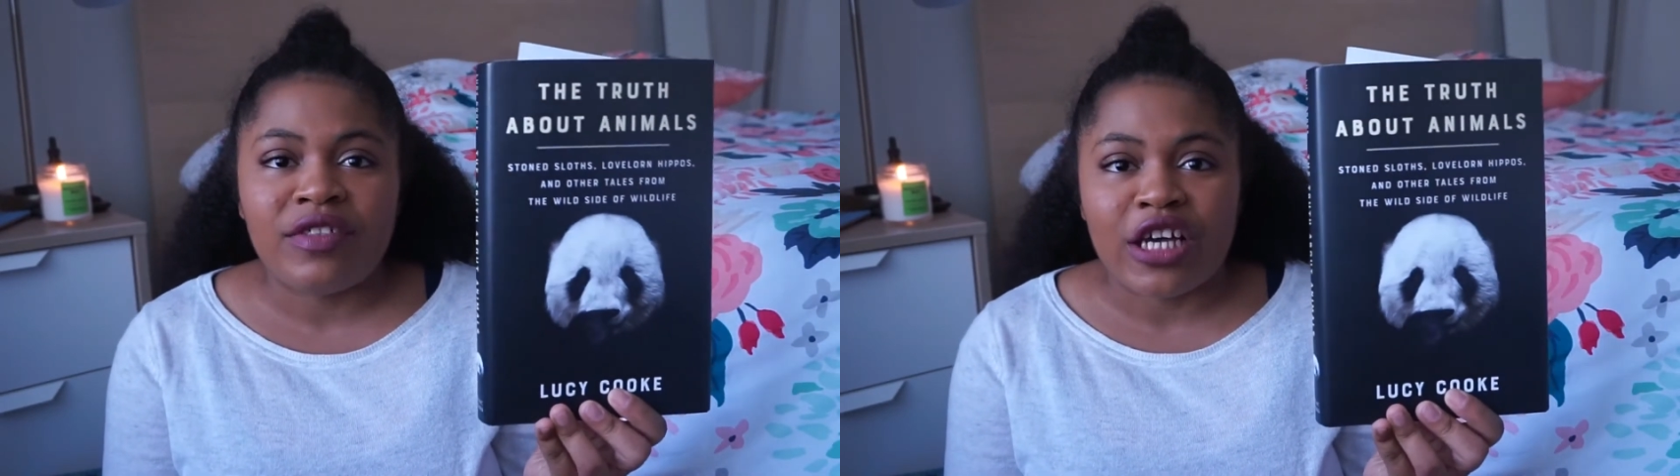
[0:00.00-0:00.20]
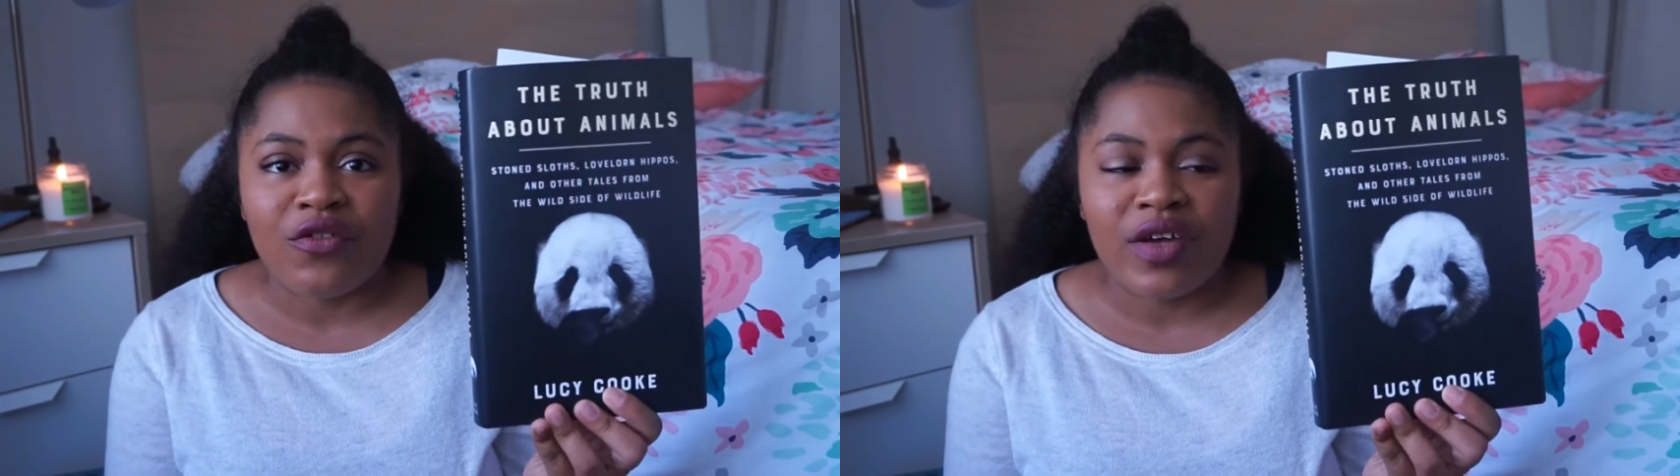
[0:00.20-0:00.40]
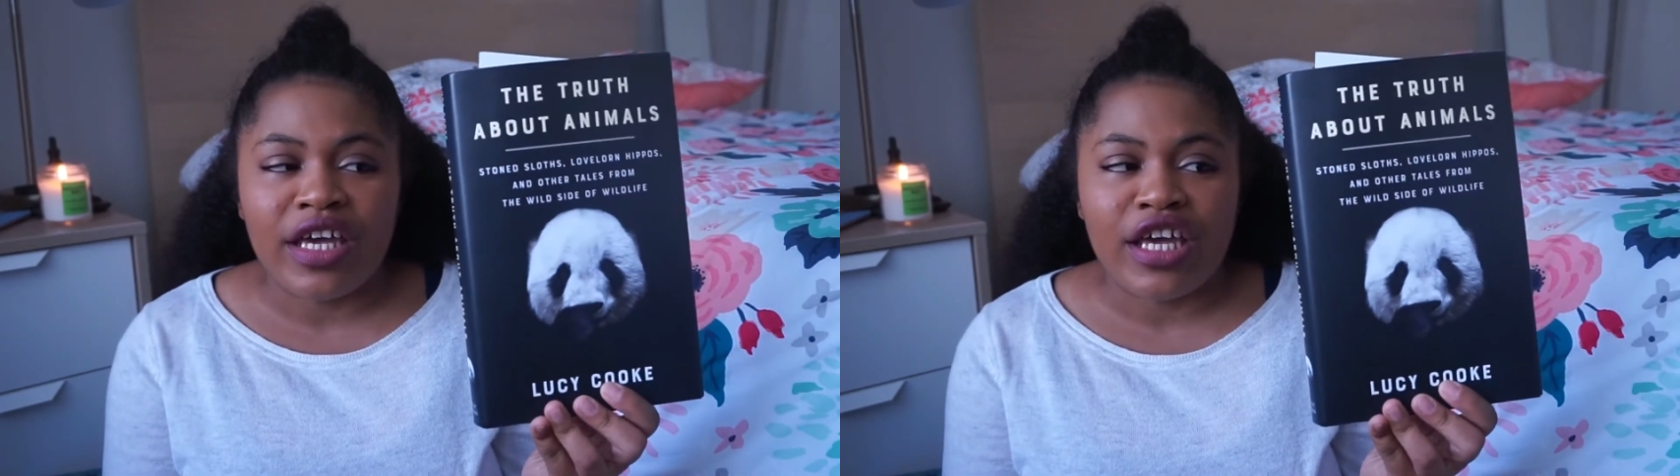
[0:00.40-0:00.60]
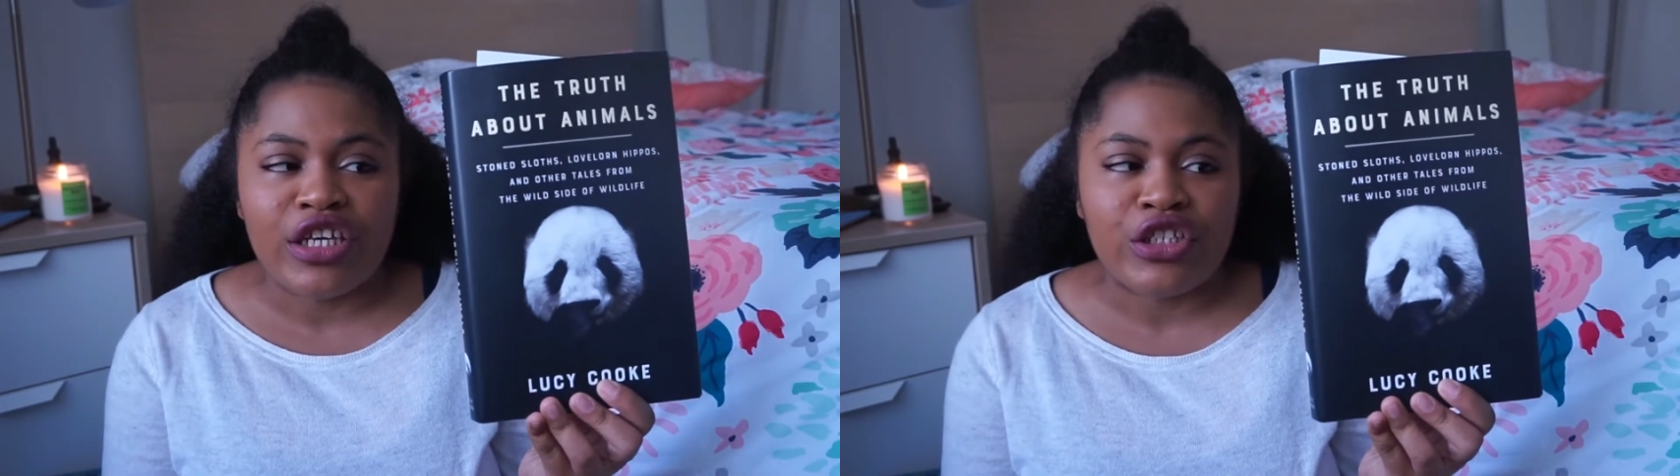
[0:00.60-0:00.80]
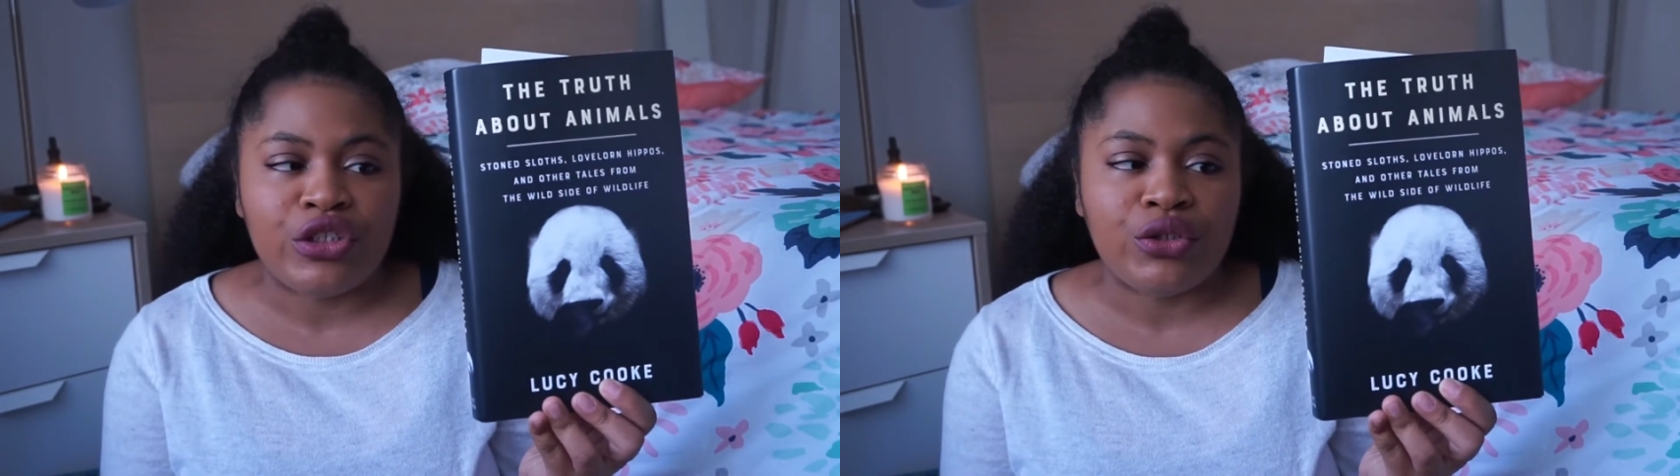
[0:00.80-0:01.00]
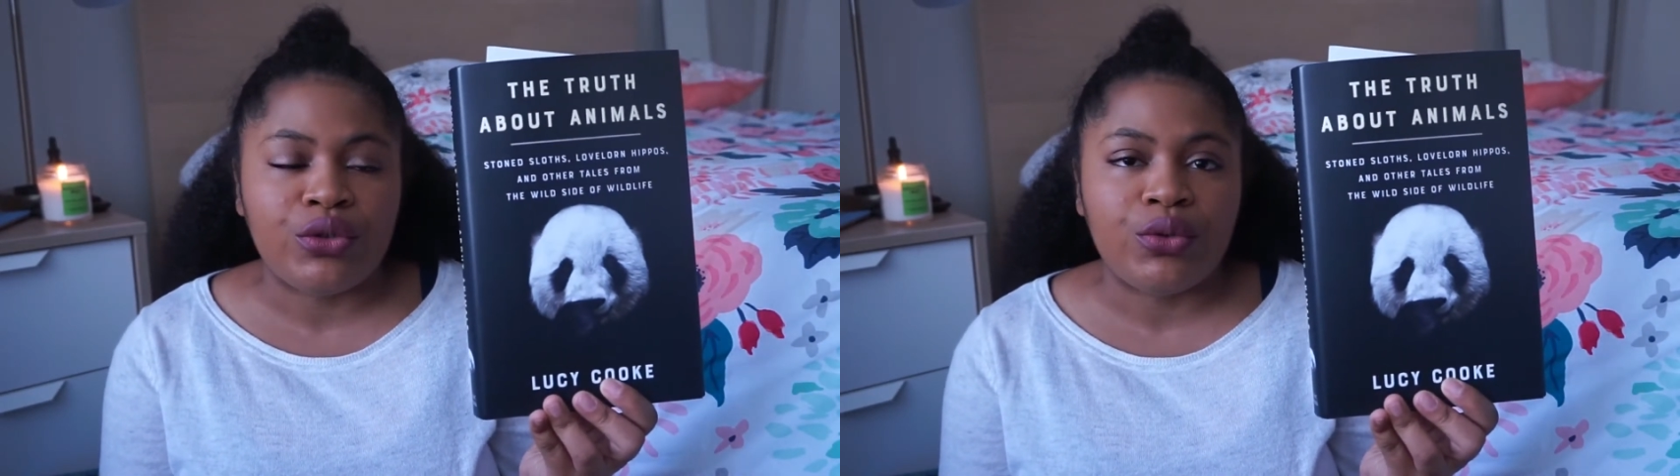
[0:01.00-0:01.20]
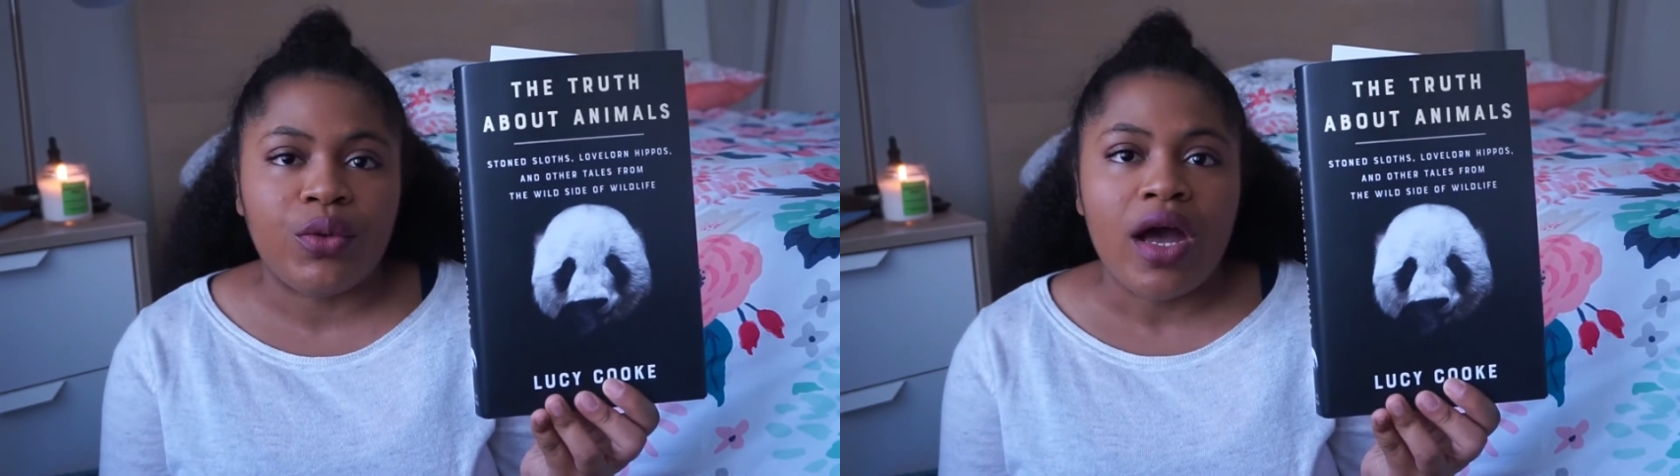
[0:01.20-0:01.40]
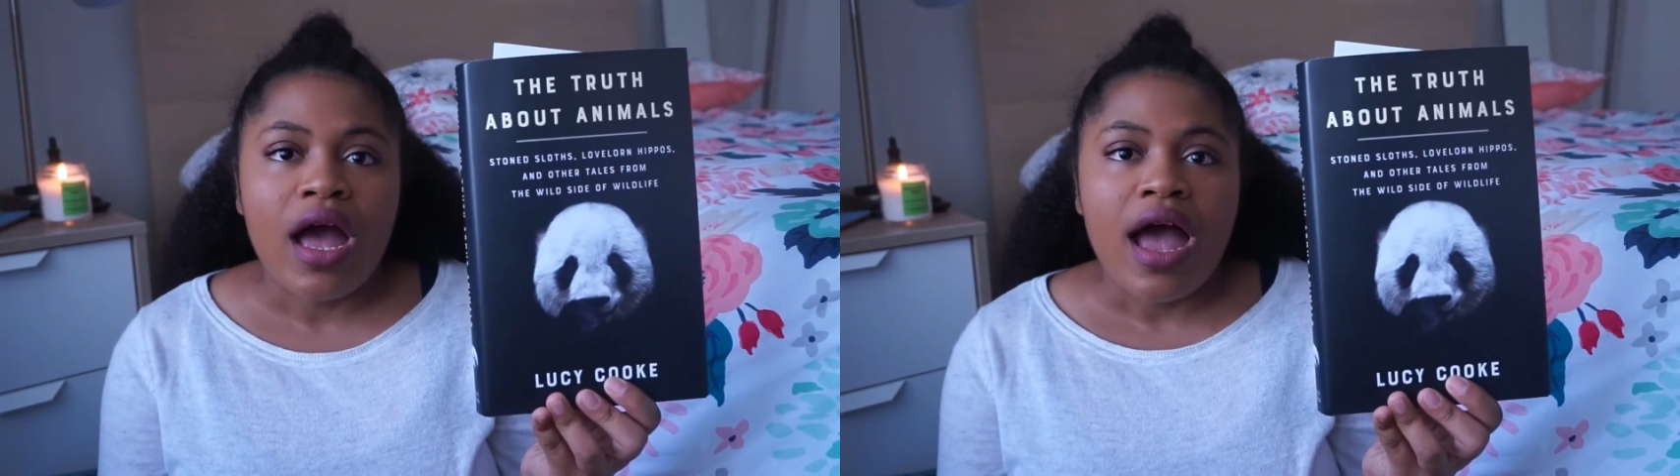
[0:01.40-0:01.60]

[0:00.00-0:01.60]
delving into